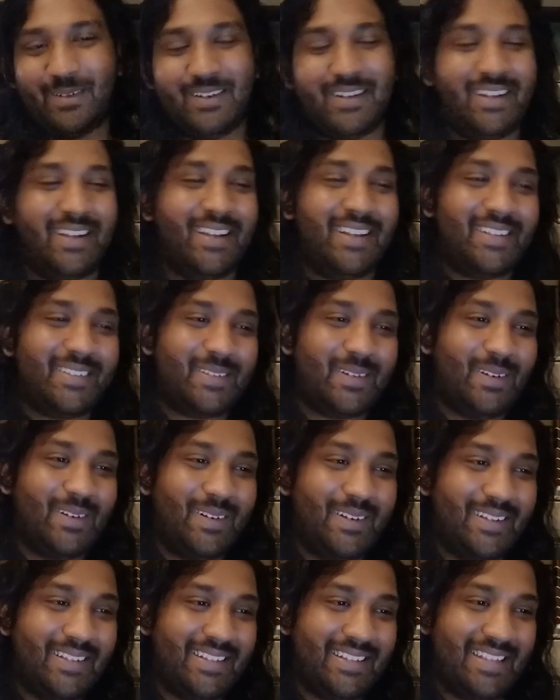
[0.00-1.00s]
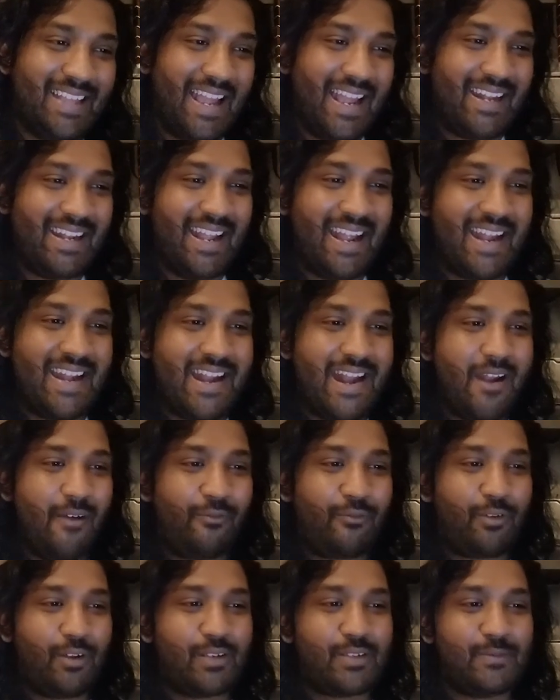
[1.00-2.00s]
So that, and then of
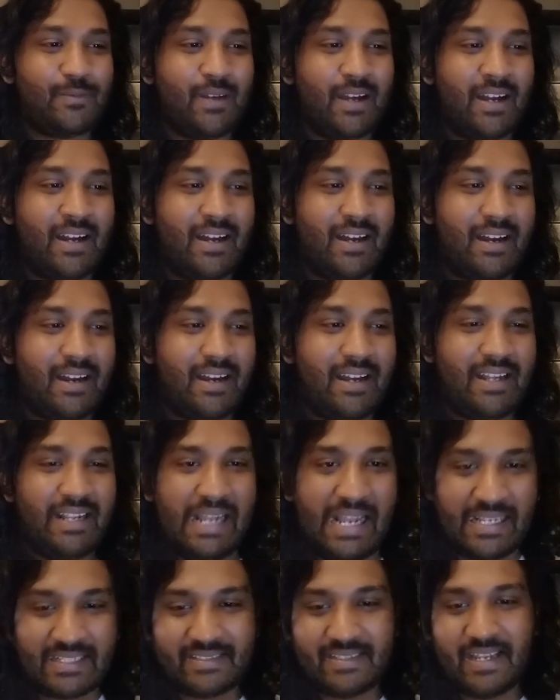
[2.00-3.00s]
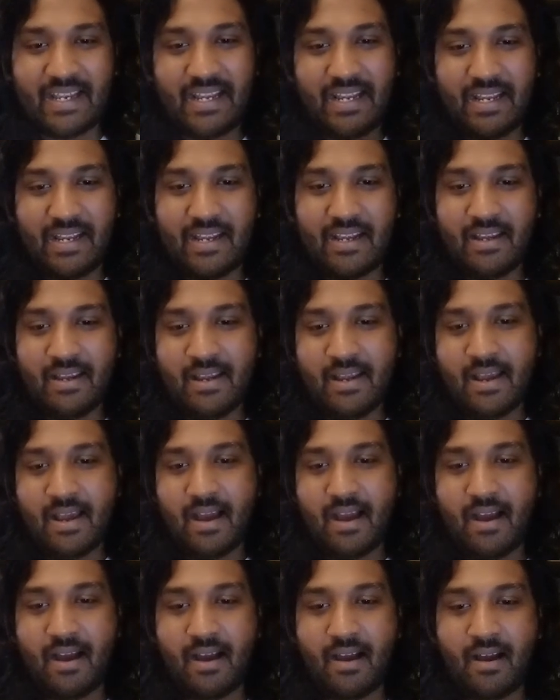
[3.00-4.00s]
course as they
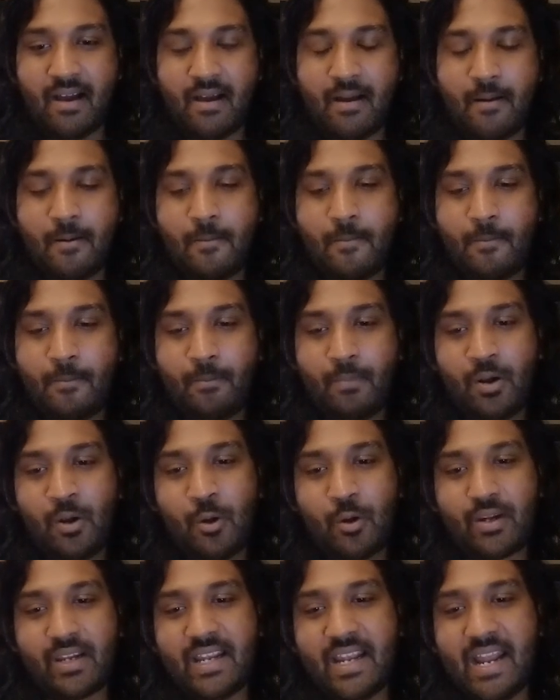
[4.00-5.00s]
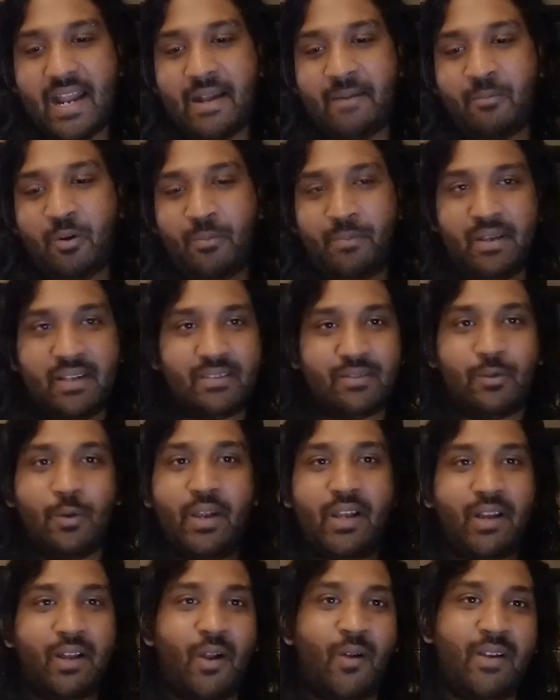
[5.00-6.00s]
Loki and Mobius going
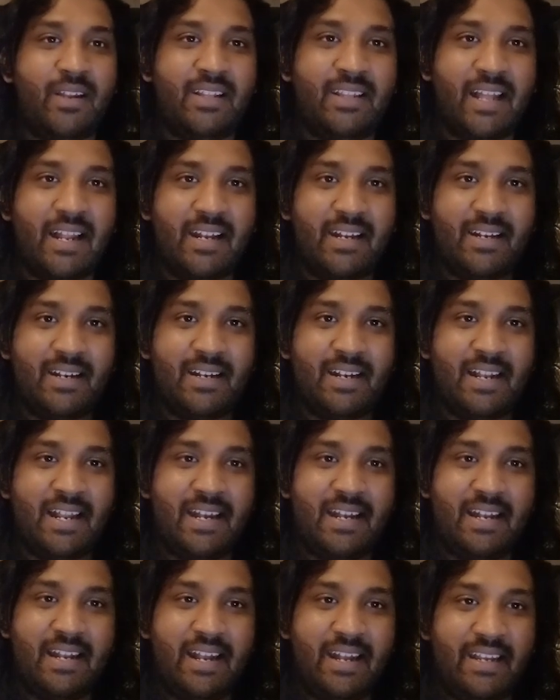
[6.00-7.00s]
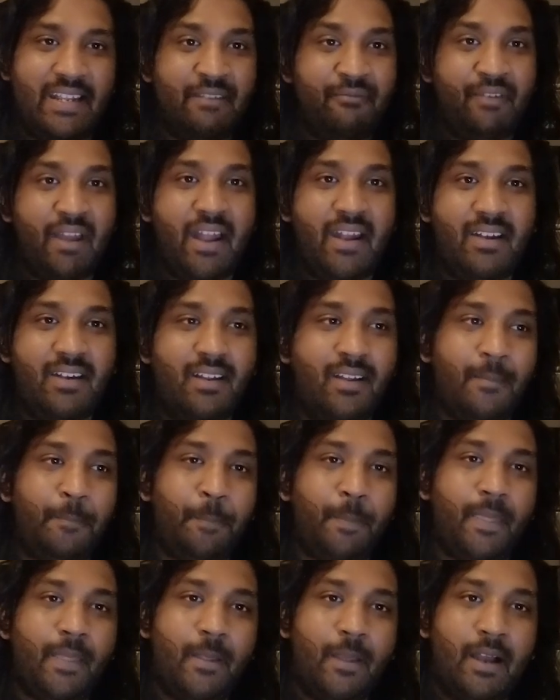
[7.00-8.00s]
around in that event,
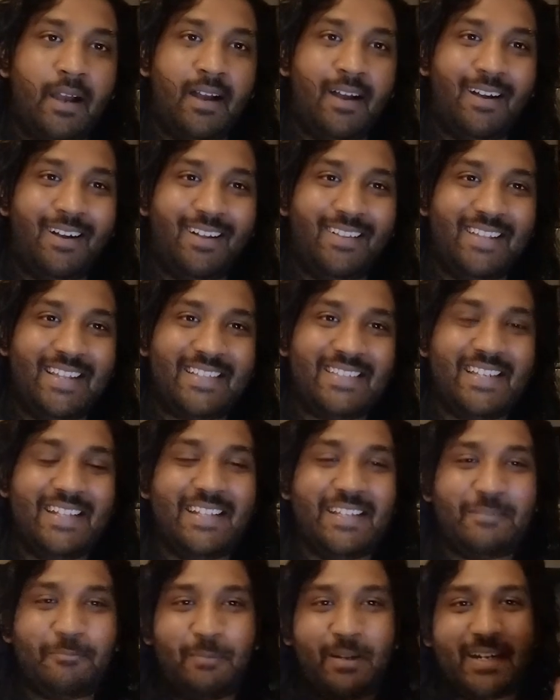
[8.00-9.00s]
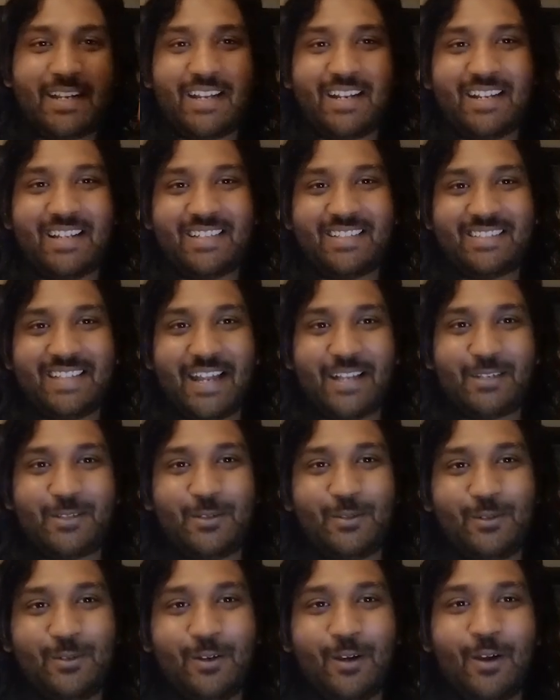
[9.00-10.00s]
they see this particular
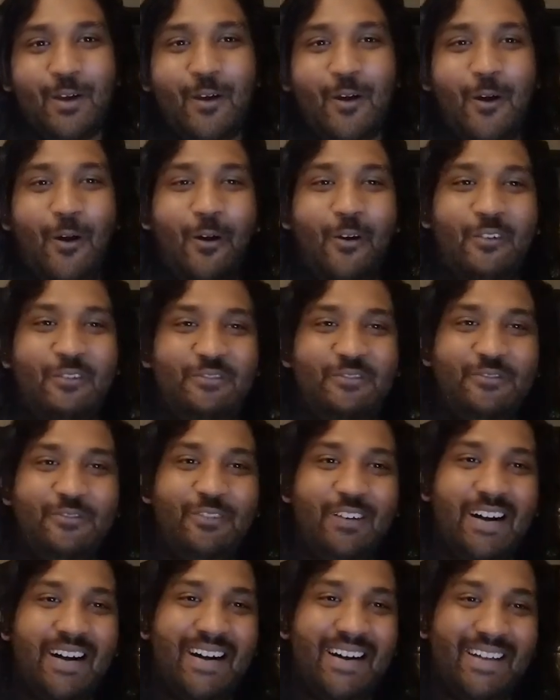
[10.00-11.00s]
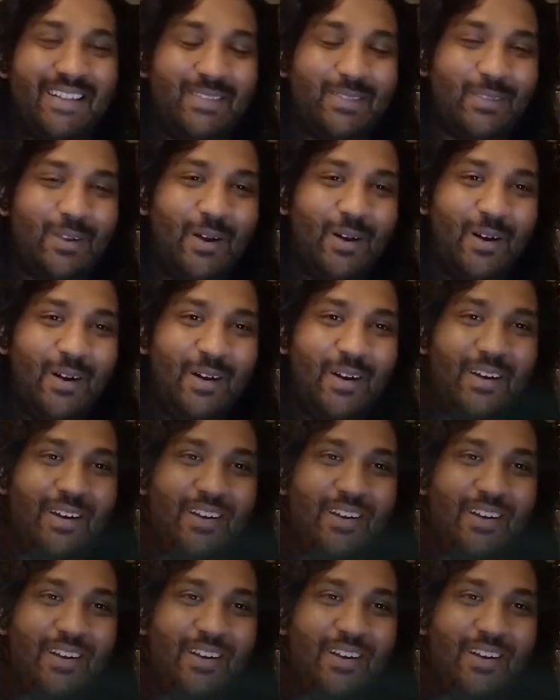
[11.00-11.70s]
statue of Thor,